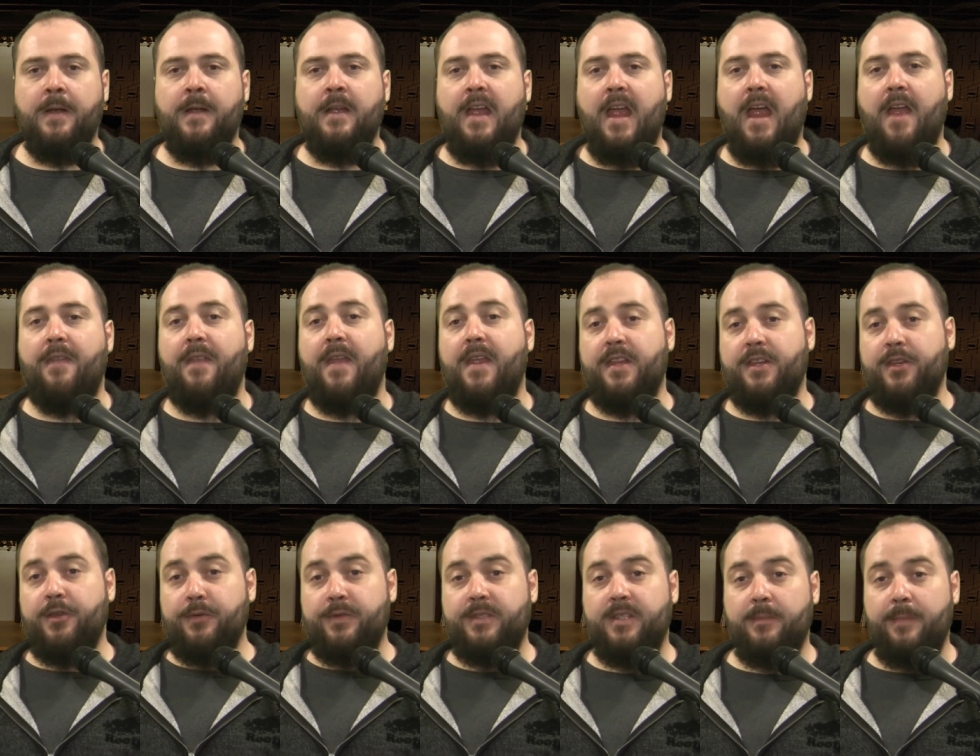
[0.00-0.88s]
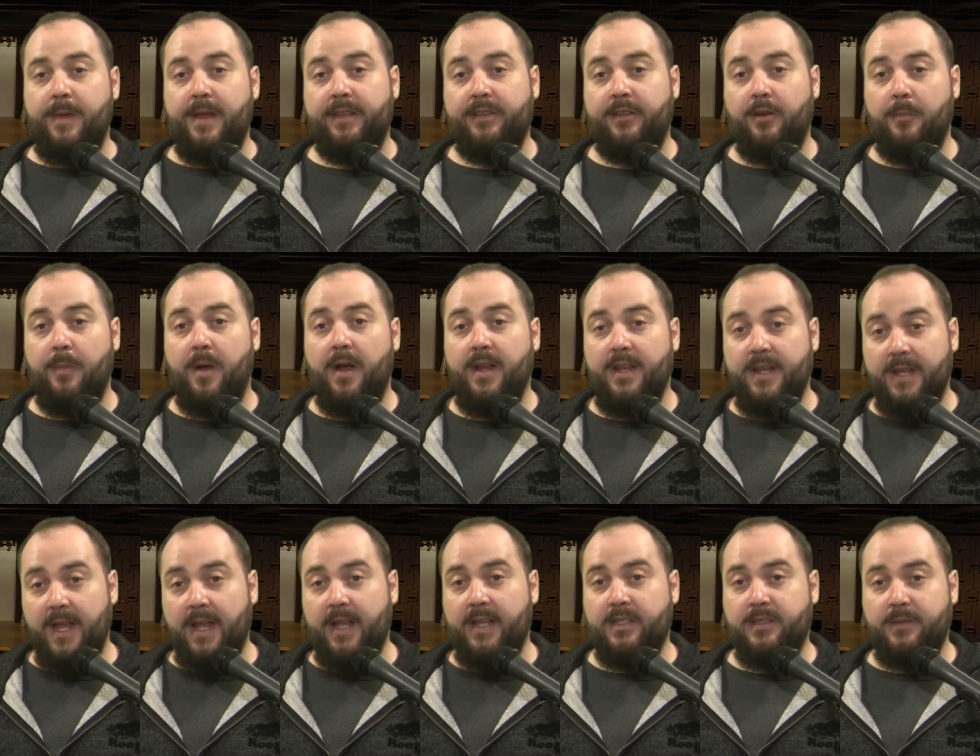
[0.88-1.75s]
And they used to make their
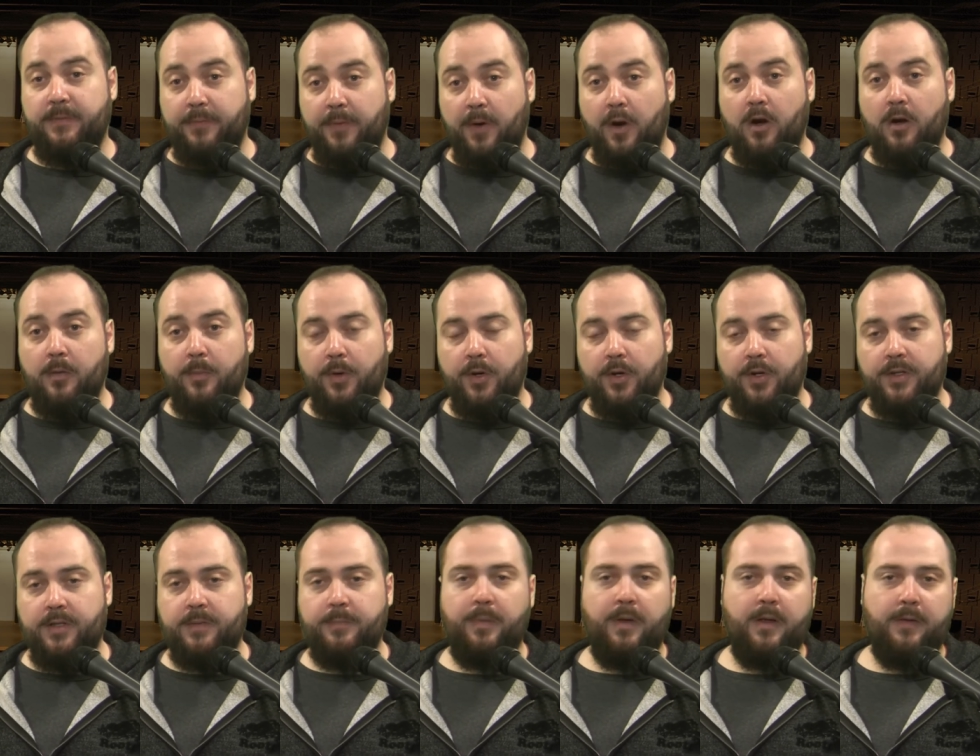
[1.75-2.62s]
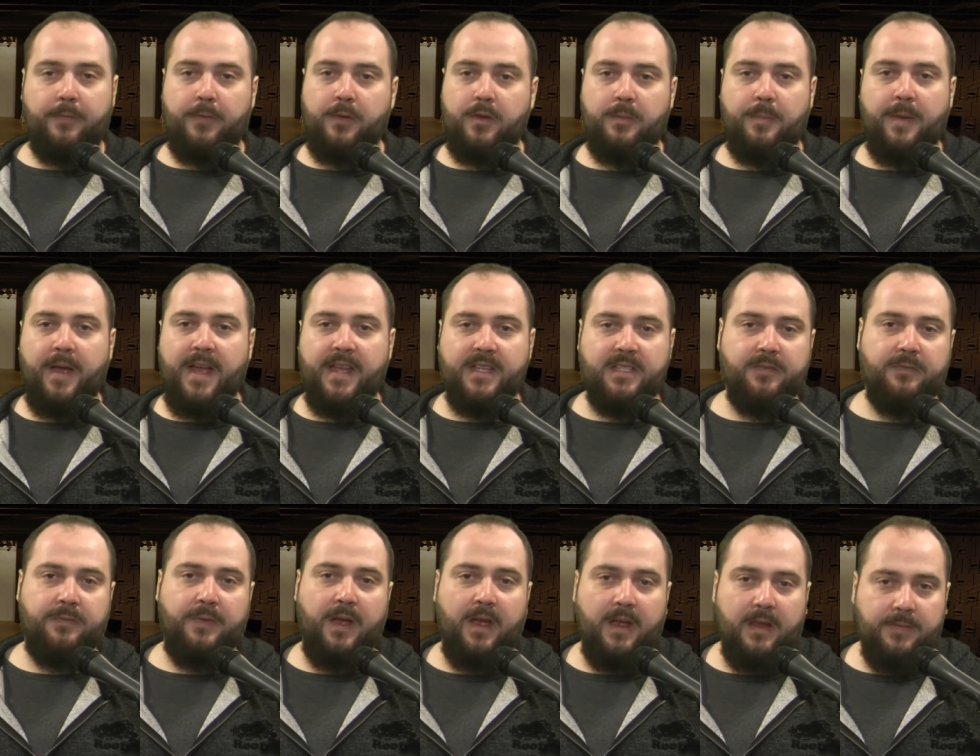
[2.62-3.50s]
money as farmers, but for the past
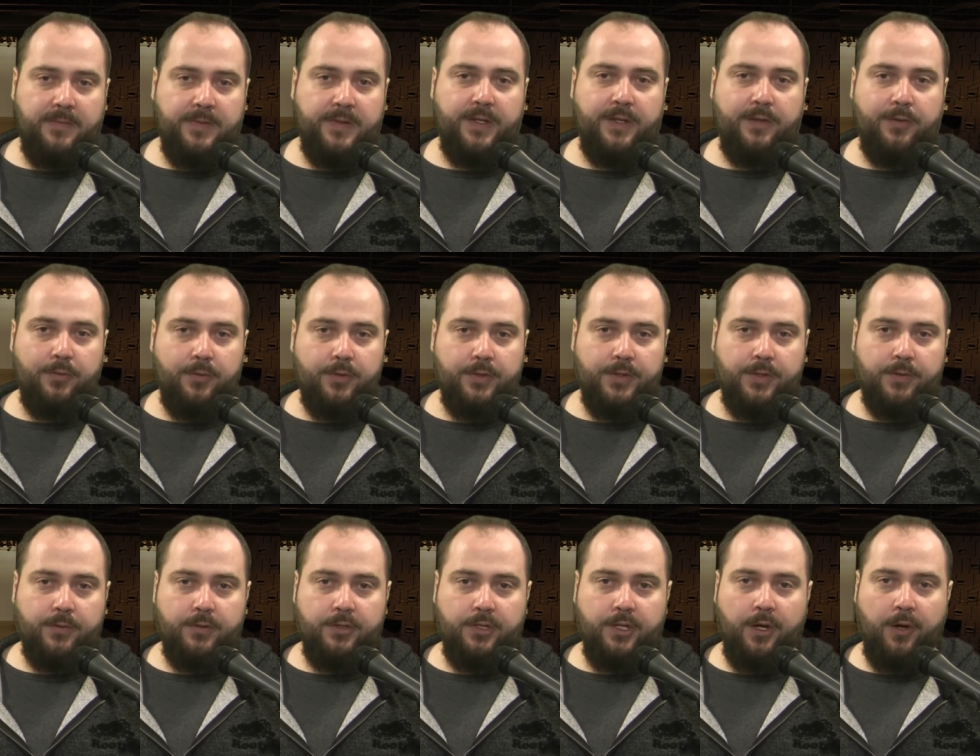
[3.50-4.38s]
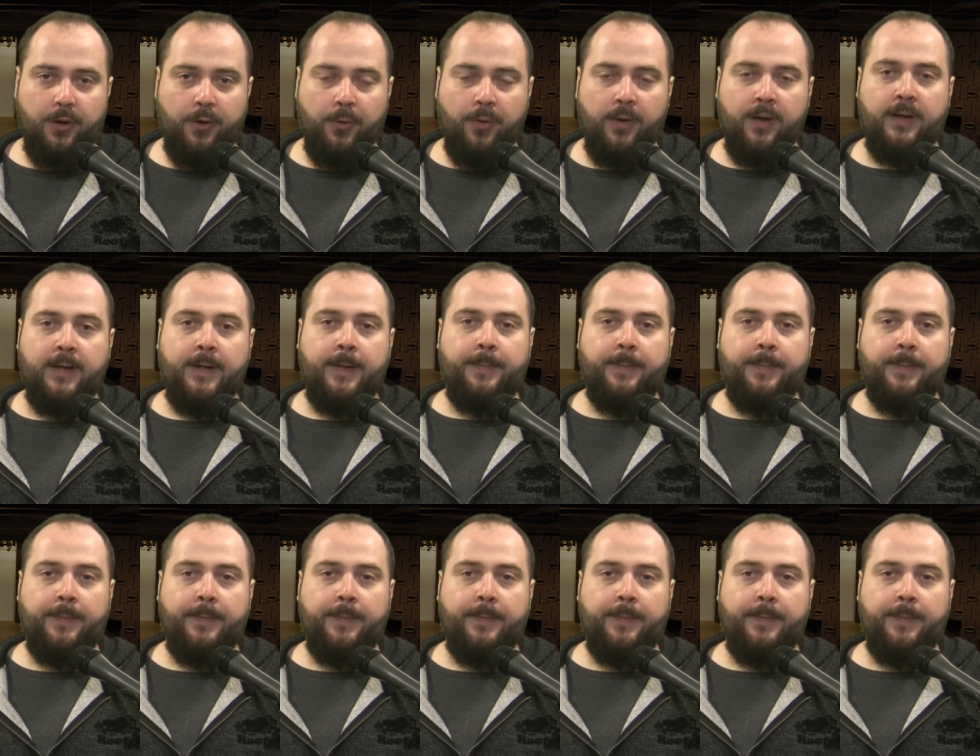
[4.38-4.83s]
five years or so,